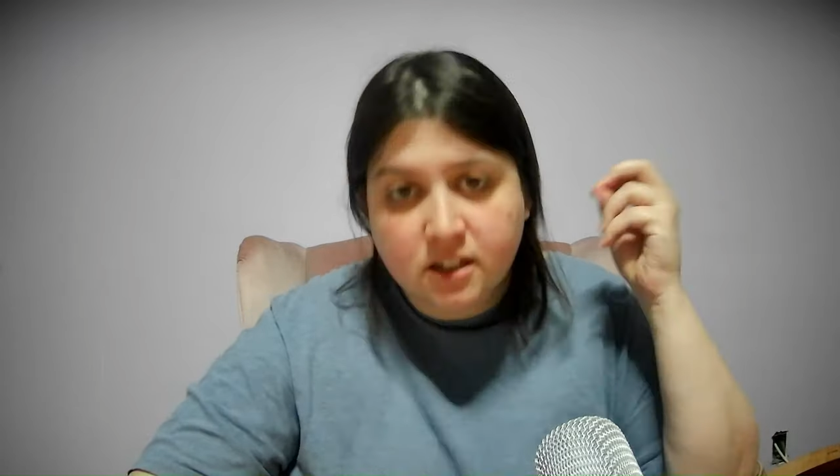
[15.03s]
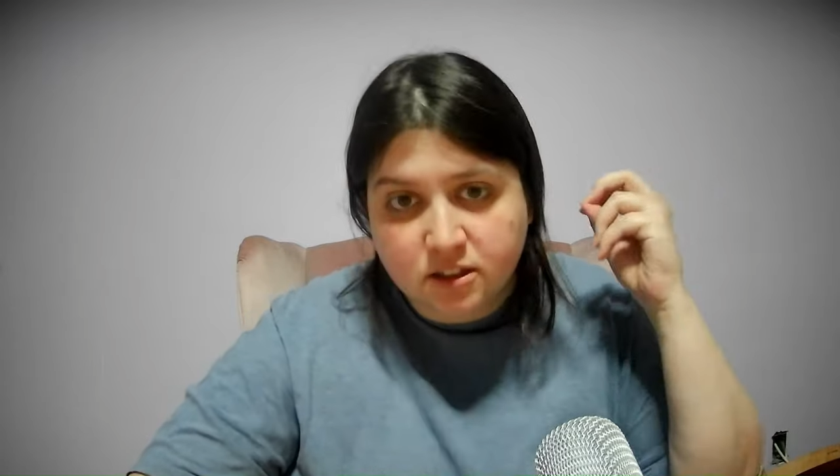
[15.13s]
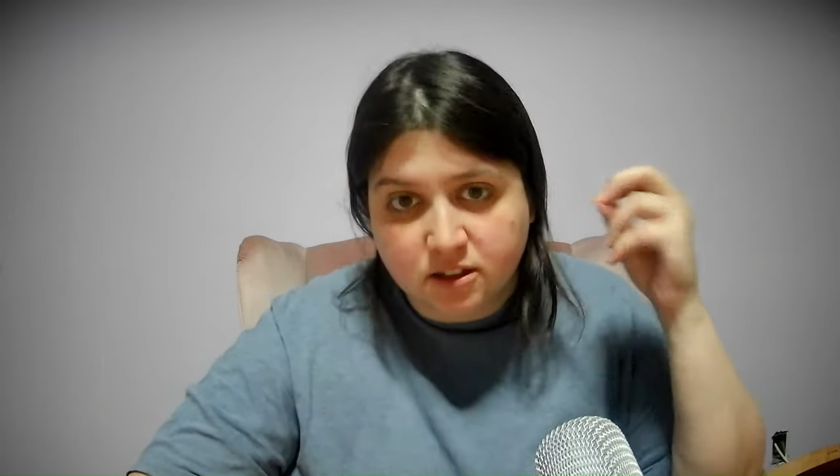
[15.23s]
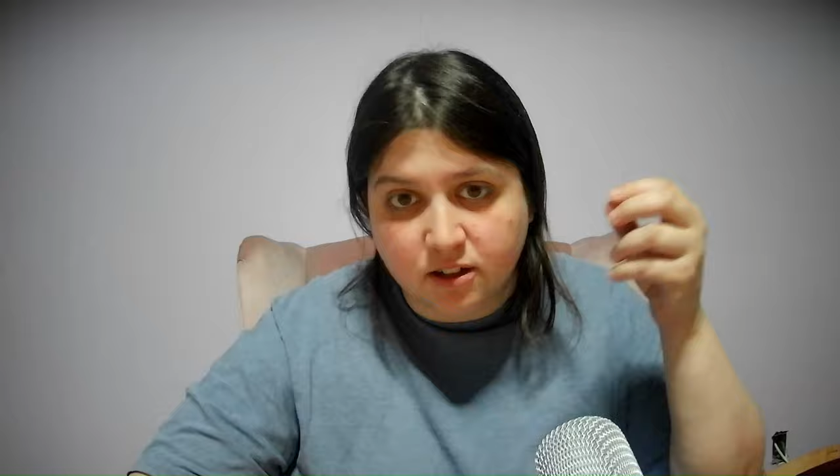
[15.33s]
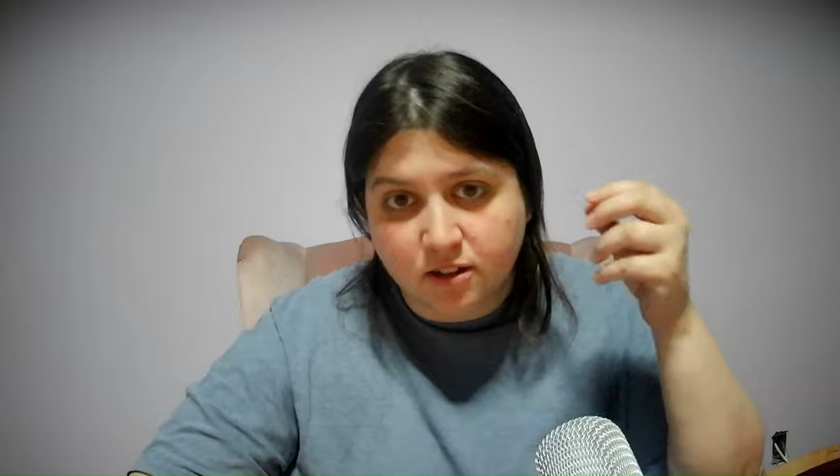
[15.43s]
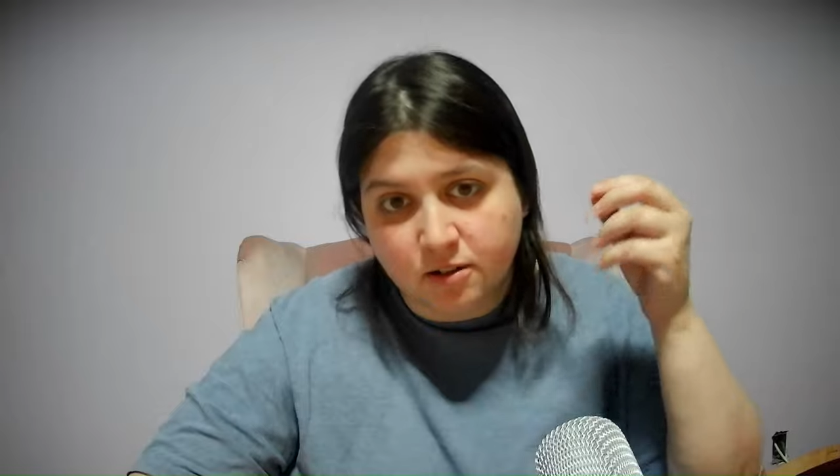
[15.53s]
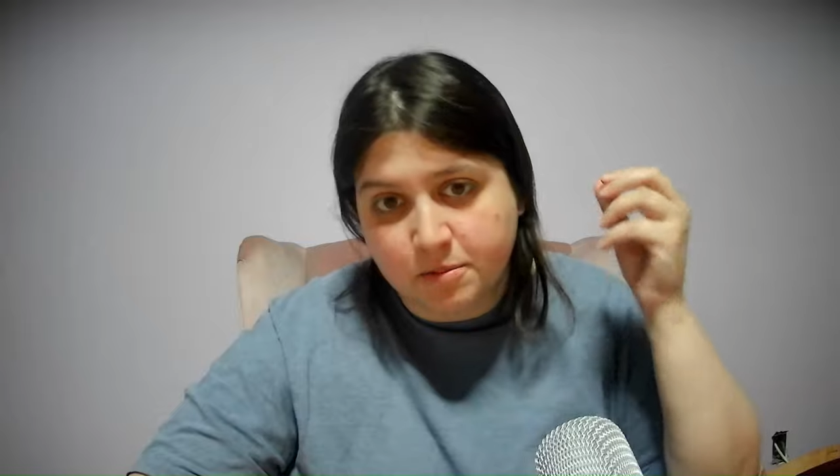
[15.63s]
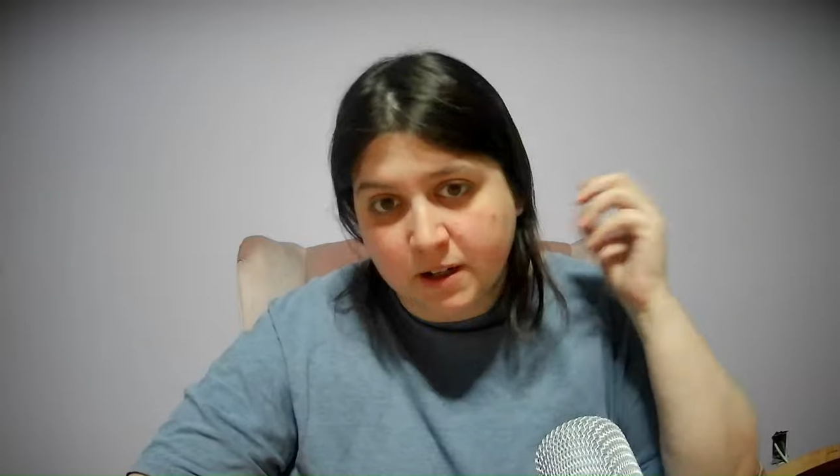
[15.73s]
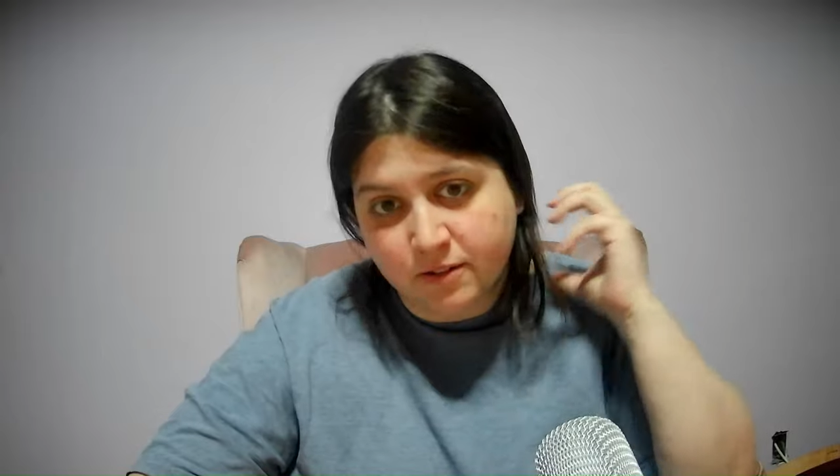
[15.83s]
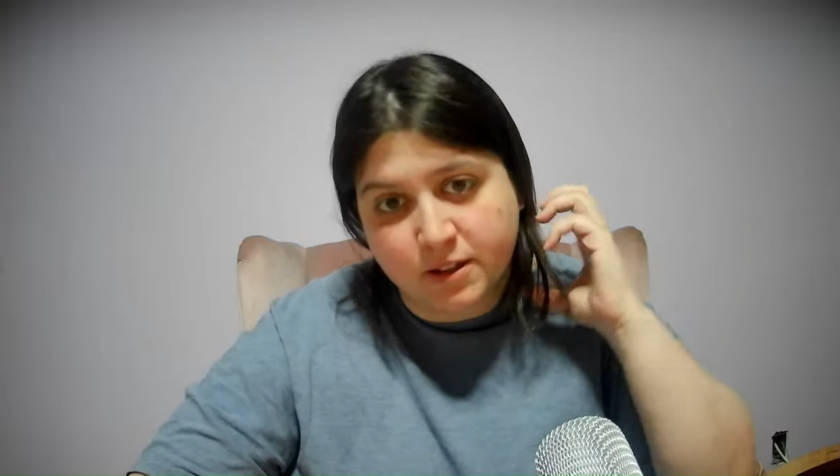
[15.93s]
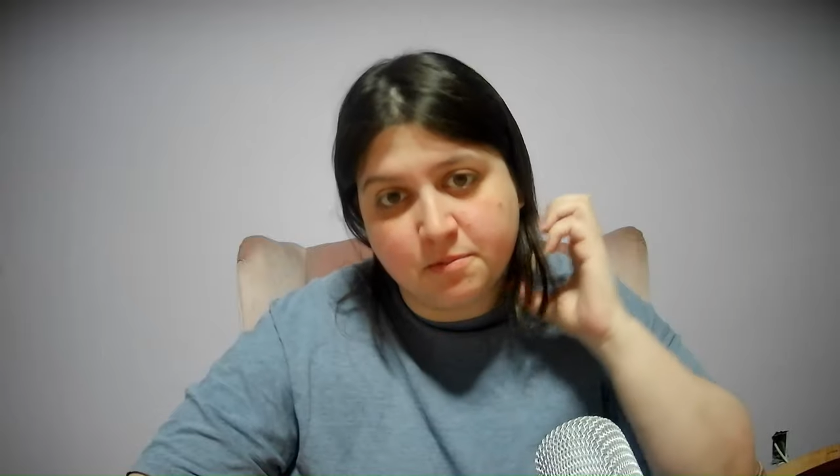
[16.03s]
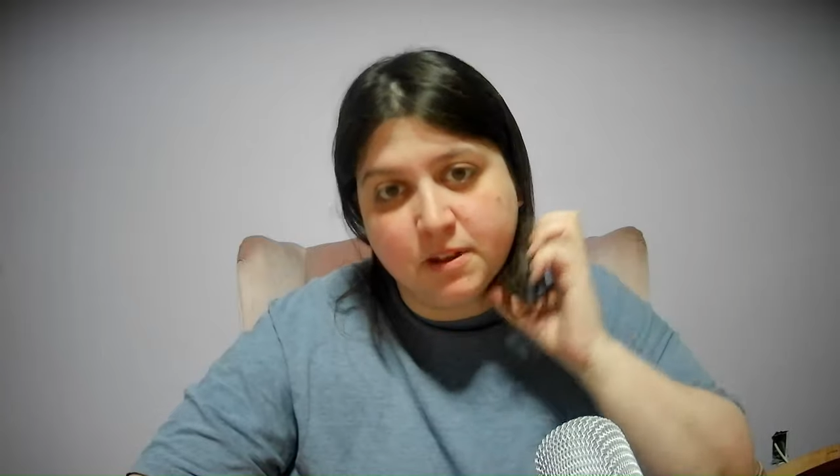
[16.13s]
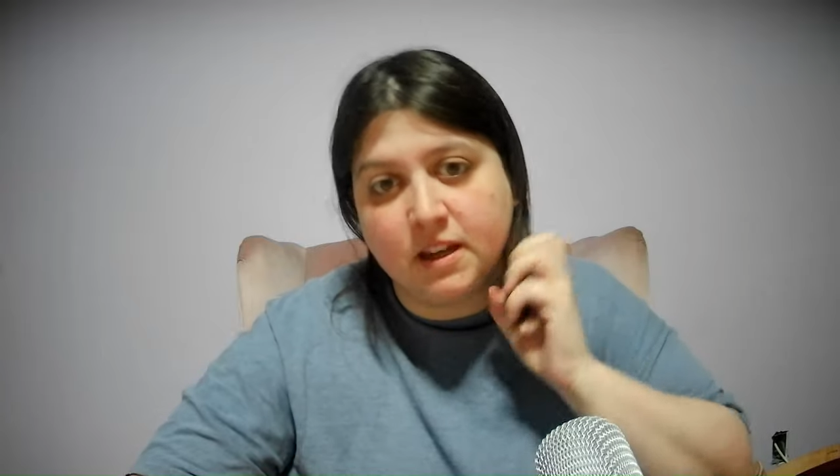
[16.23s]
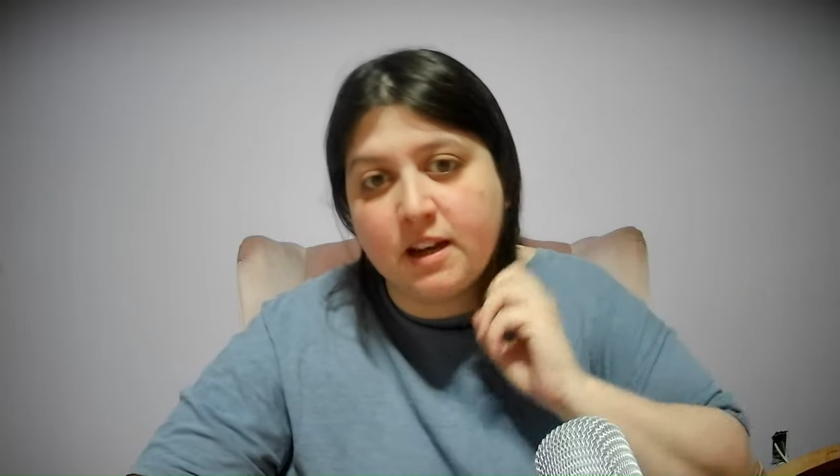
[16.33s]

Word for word: So bear with me.